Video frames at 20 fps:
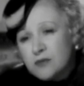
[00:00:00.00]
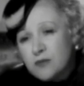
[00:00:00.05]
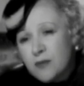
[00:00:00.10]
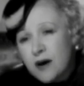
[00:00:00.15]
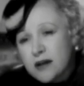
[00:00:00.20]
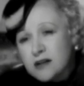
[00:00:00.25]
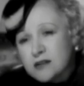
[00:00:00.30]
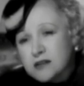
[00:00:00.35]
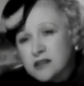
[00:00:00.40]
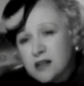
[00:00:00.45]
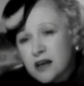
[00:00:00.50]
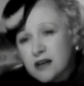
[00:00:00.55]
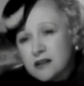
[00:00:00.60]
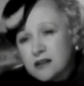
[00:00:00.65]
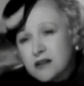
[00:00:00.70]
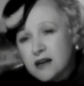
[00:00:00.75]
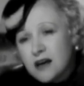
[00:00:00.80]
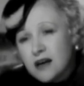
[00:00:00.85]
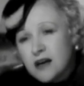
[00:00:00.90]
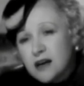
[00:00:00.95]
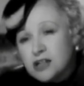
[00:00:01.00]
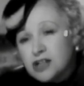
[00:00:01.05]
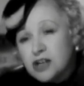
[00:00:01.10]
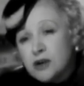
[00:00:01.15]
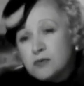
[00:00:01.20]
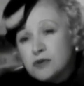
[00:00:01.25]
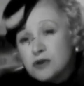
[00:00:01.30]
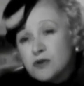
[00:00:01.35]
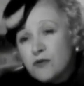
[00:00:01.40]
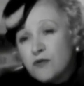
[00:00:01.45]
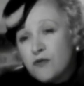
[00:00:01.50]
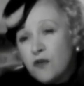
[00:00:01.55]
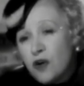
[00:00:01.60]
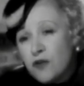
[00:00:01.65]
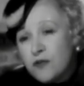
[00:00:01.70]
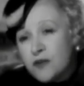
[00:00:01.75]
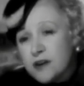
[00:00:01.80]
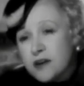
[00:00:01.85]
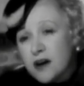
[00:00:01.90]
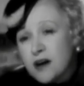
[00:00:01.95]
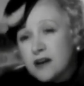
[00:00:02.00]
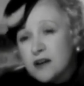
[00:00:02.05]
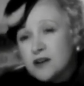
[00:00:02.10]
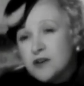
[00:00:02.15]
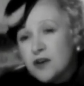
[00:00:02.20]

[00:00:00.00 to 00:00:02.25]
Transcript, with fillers: without my consent, she was to forfeit